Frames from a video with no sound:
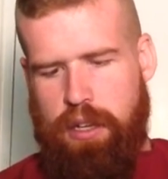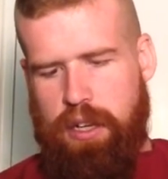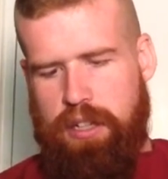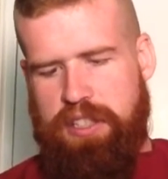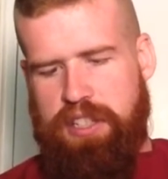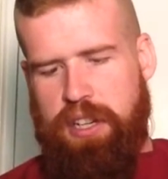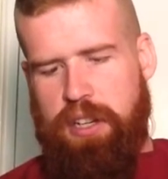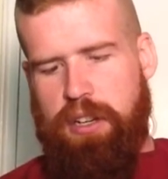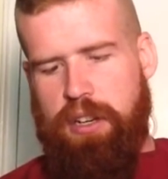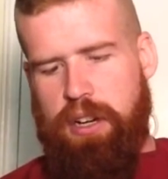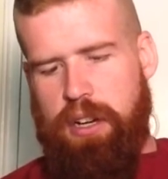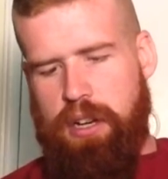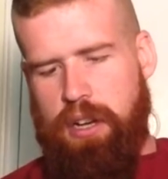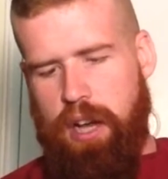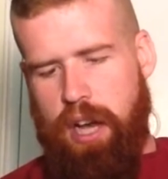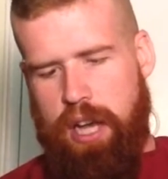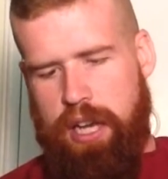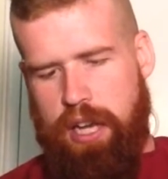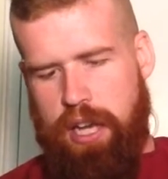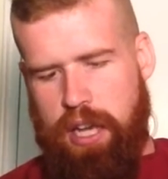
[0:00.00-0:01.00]
deer
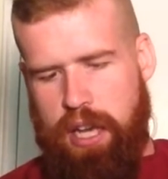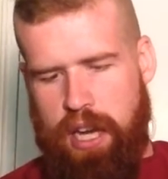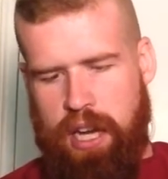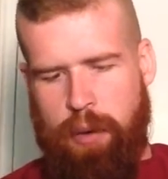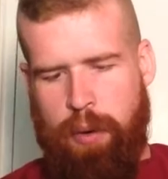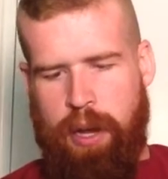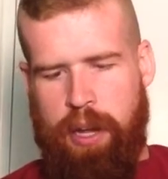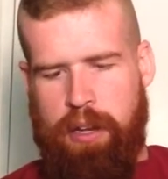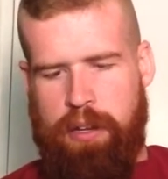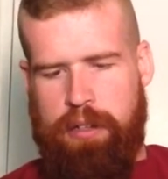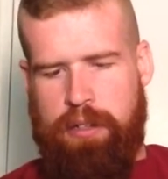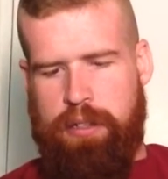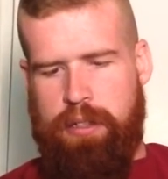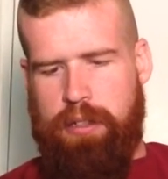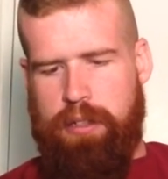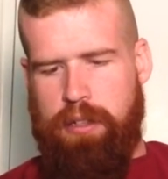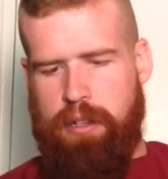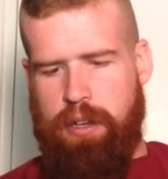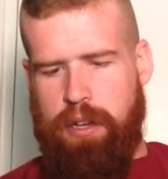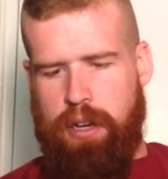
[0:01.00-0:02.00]
hide anyway,
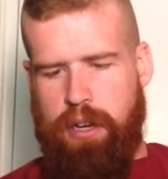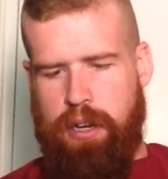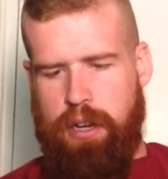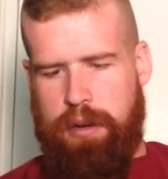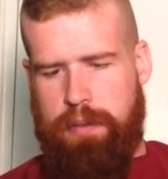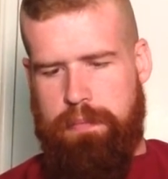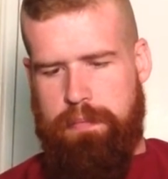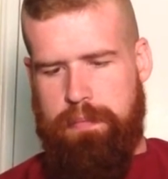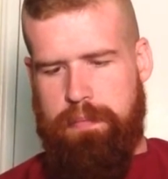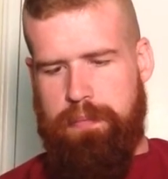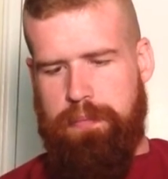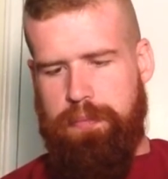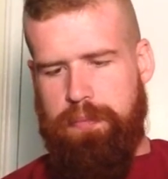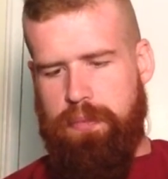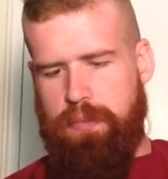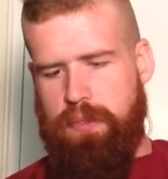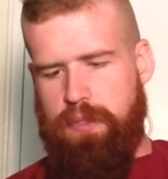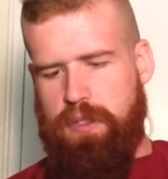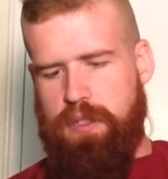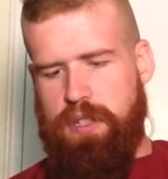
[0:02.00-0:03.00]

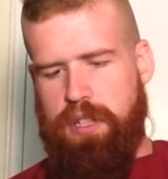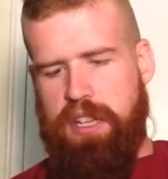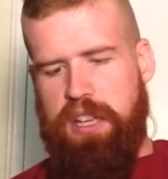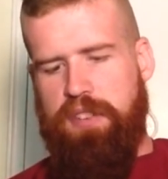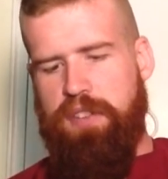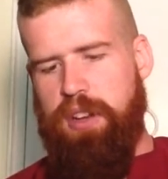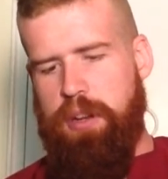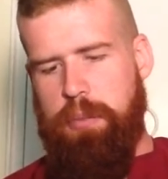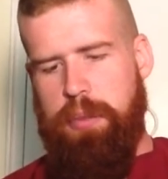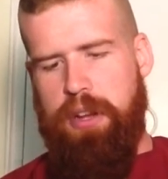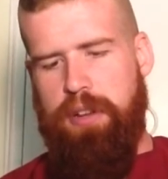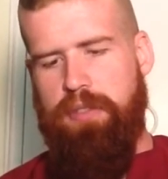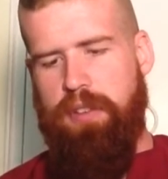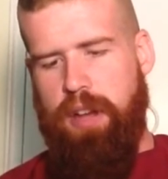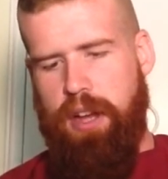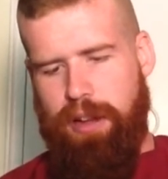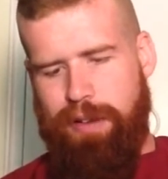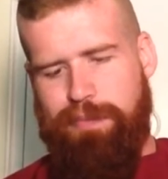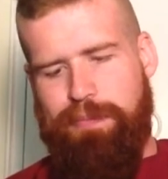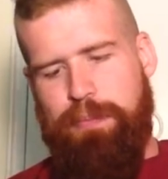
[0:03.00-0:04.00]
to give it a
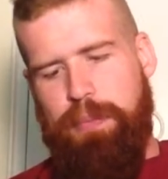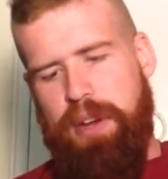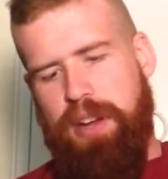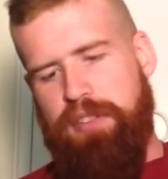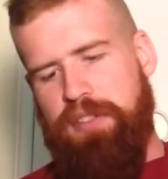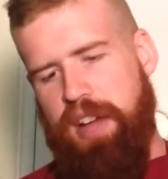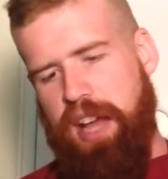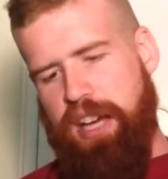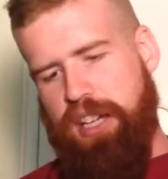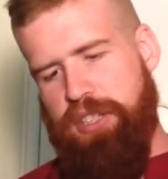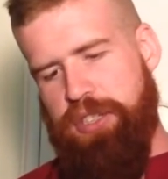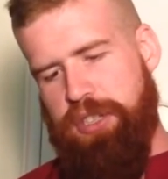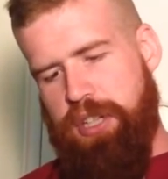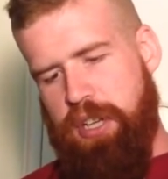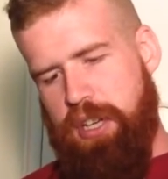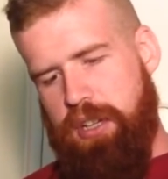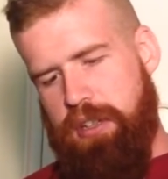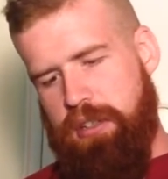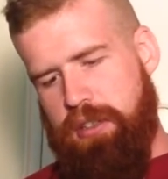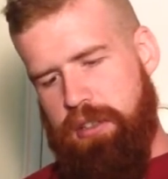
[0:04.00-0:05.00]
bit of
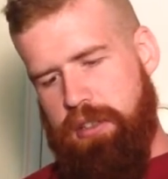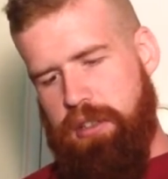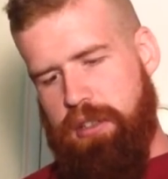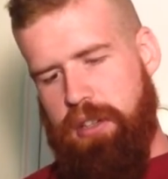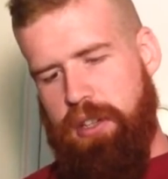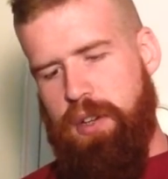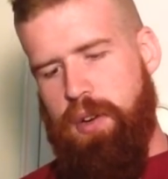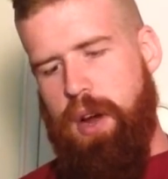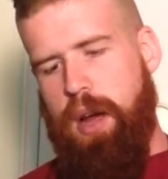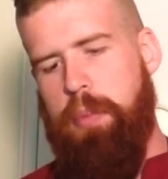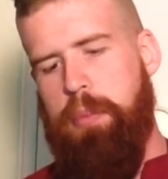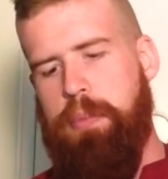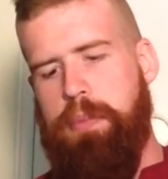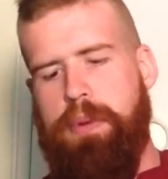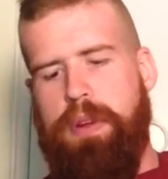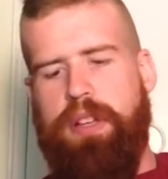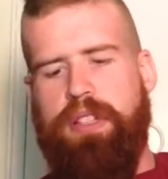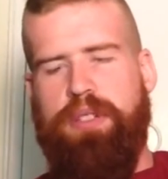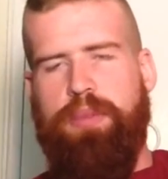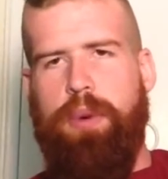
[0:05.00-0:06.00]
extra grip,
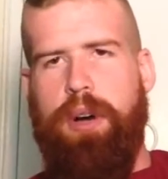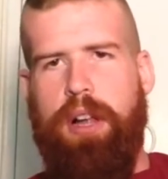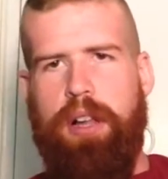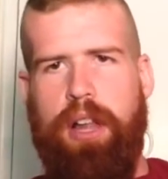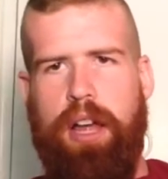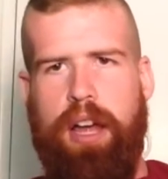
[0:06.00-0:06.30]
as well